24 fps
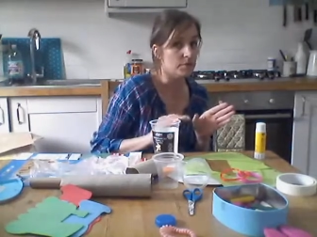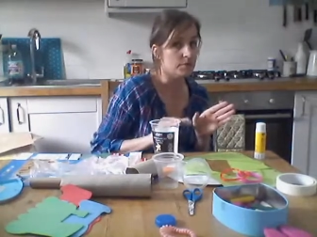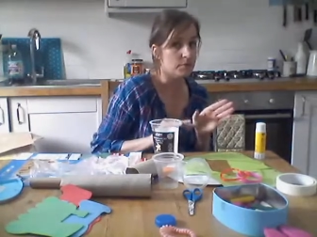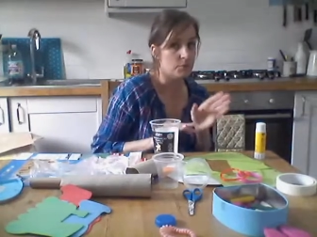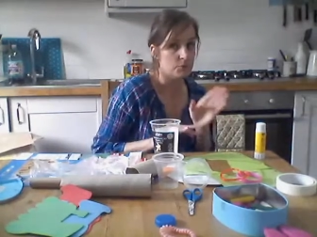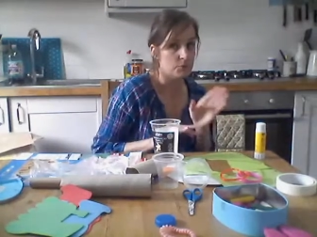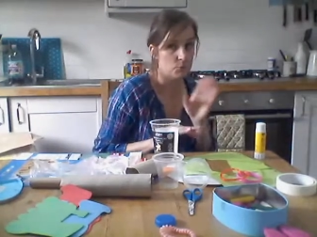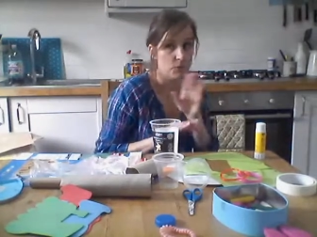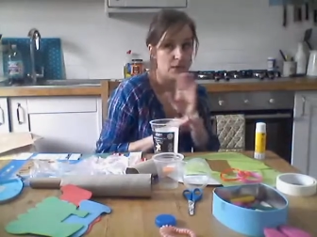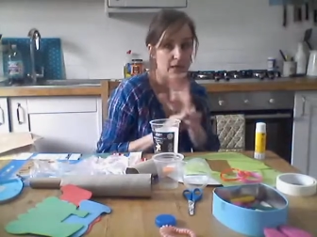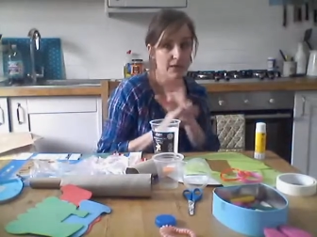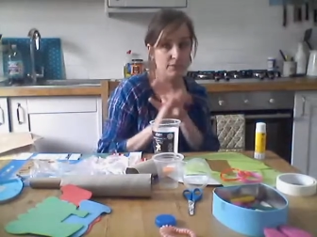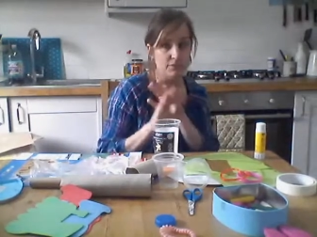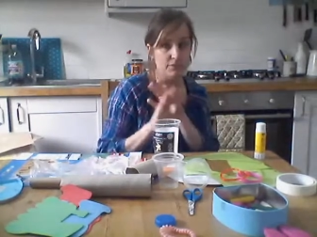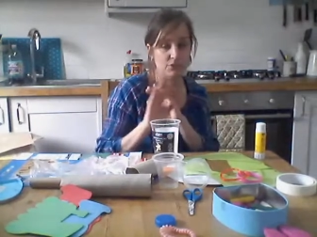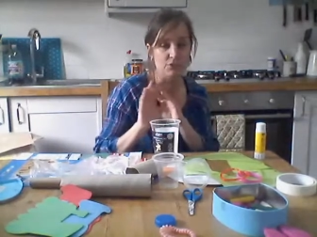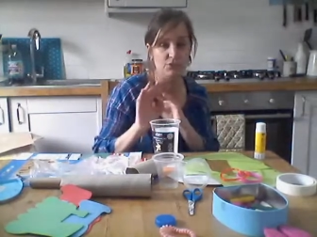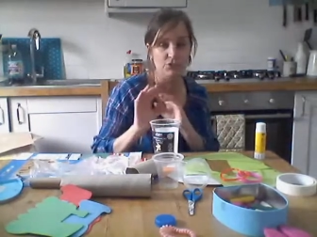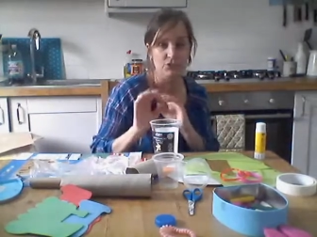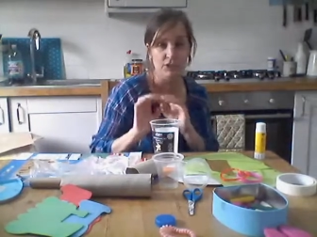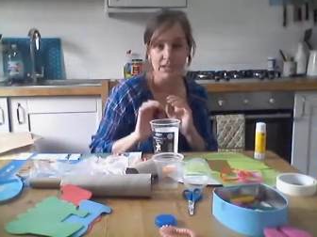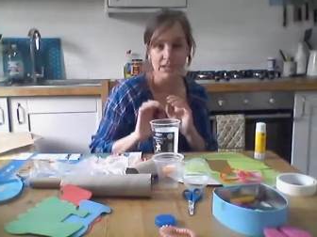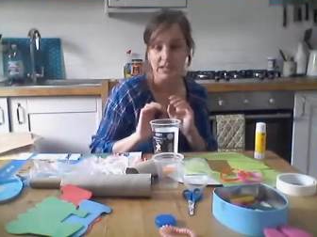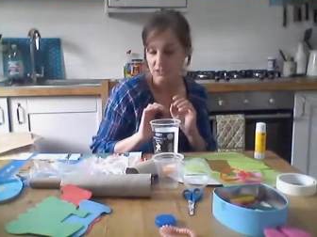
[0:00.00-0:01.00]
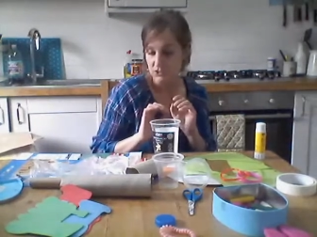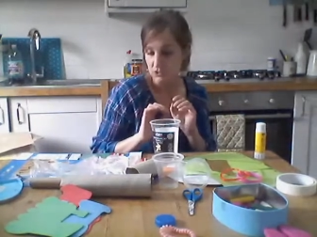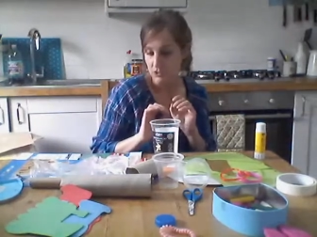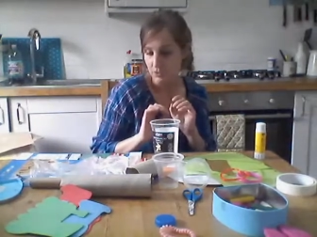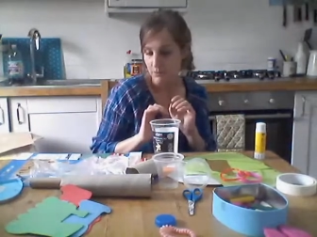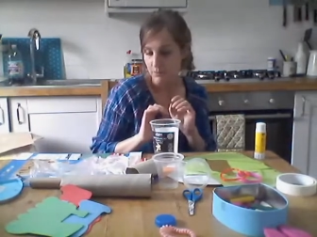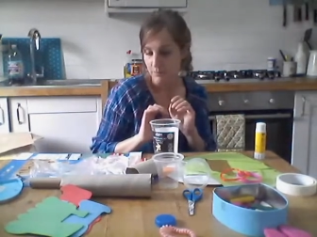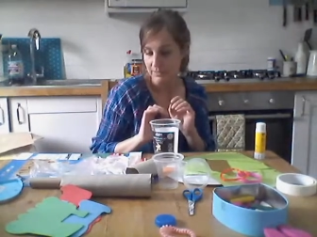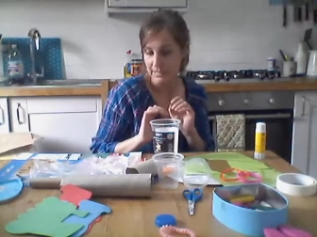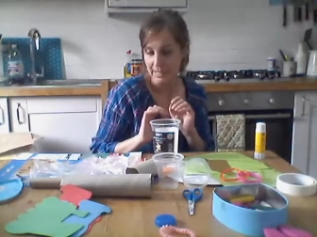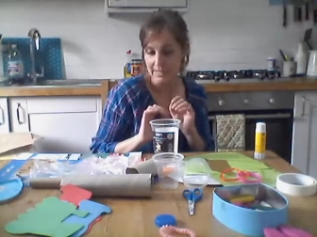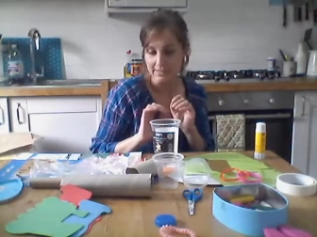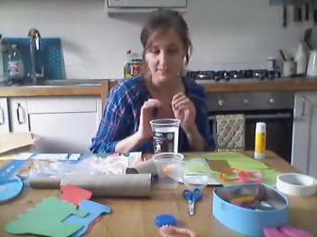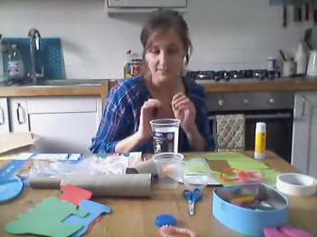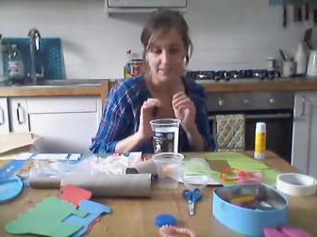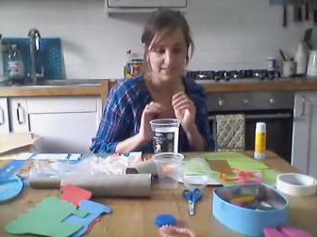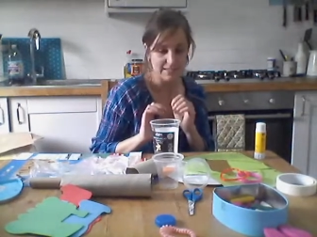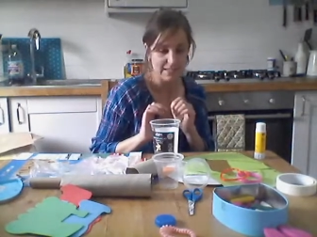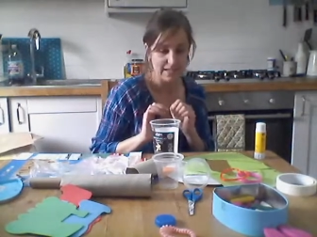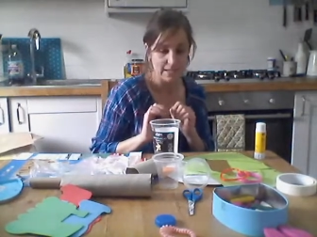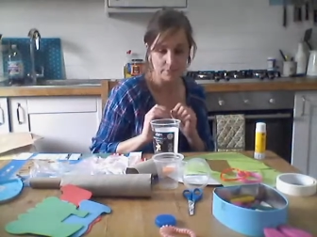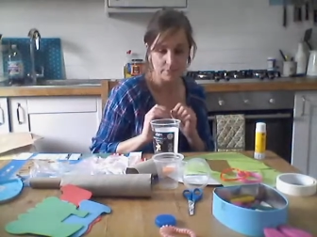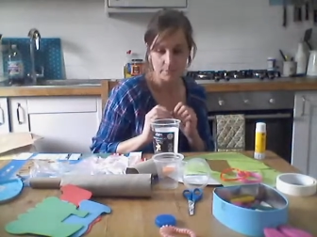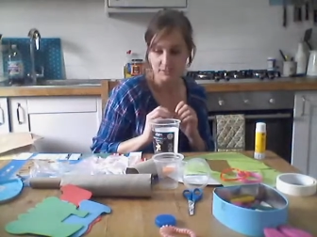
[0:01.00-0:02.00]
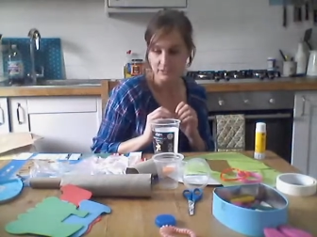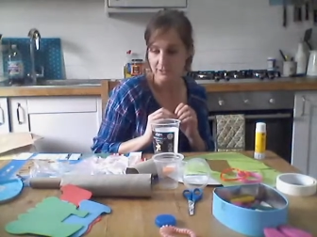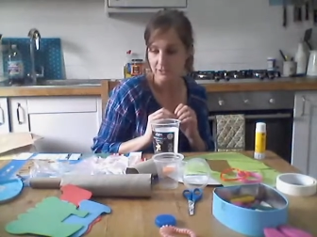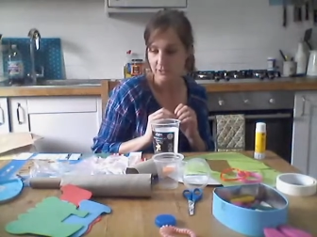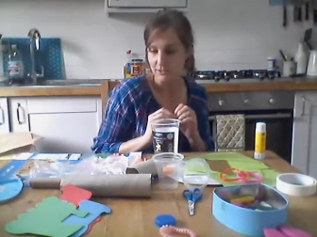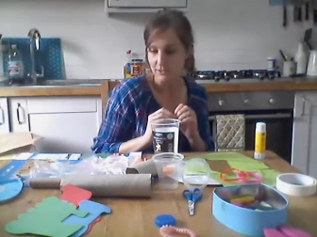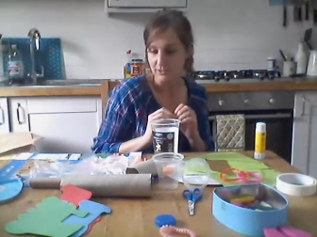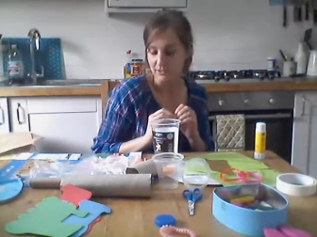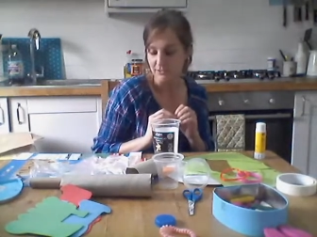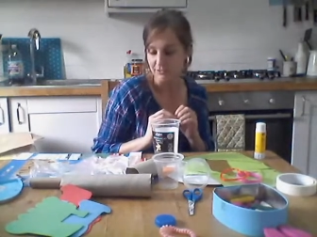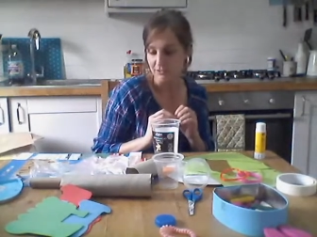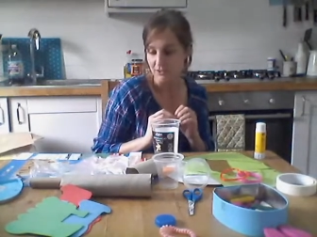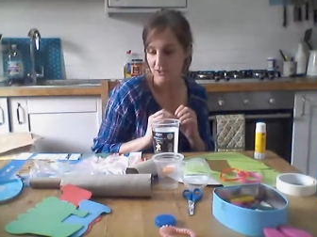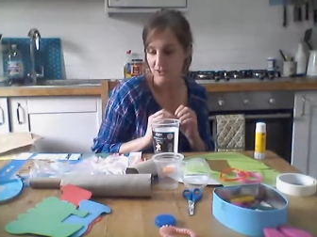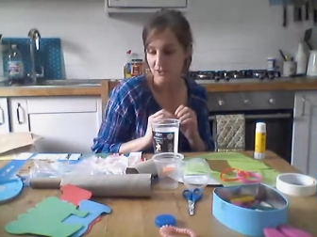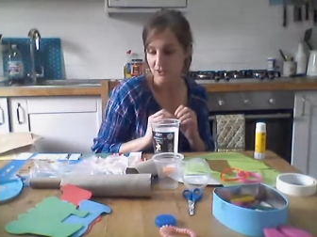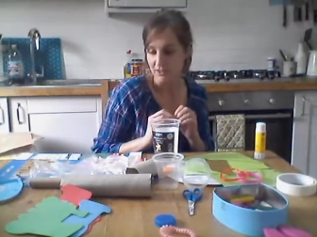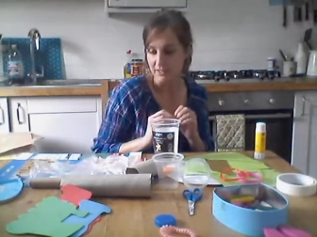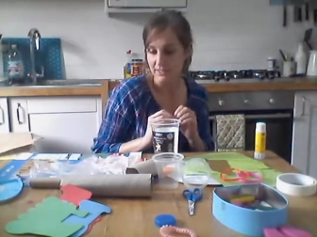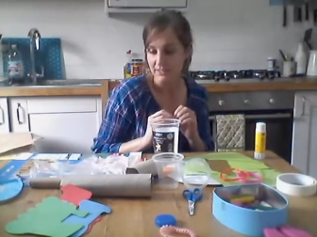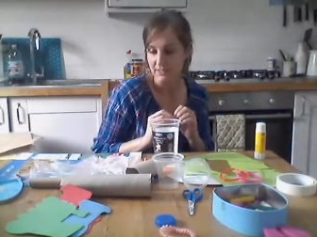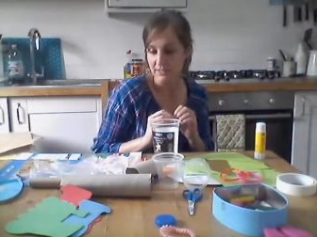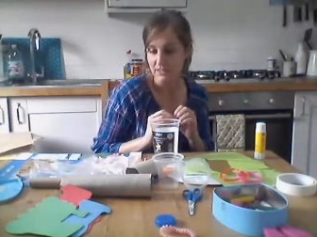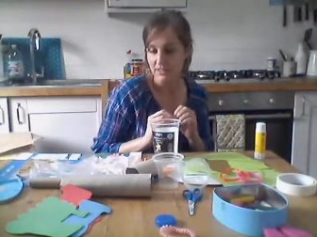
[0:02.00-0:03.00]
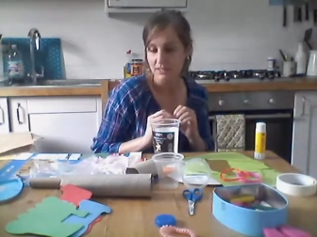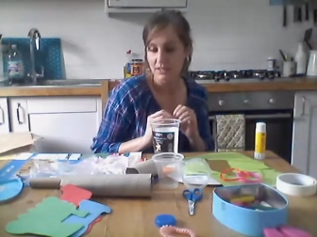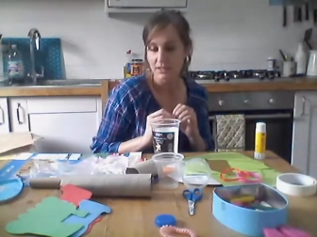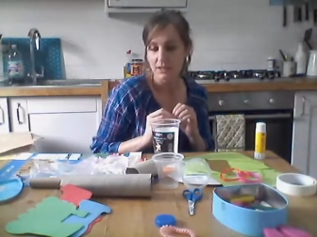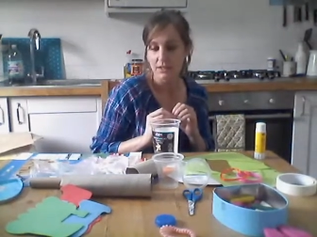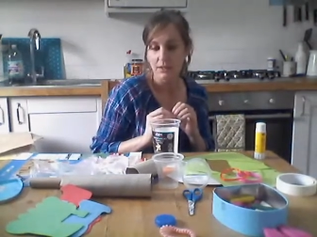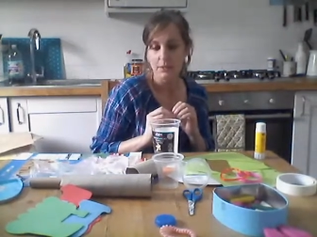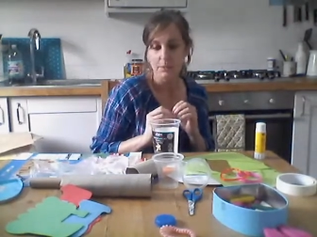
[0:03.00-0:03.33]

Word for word: sometimes we'll have to change our plan, and that's absolutely fine.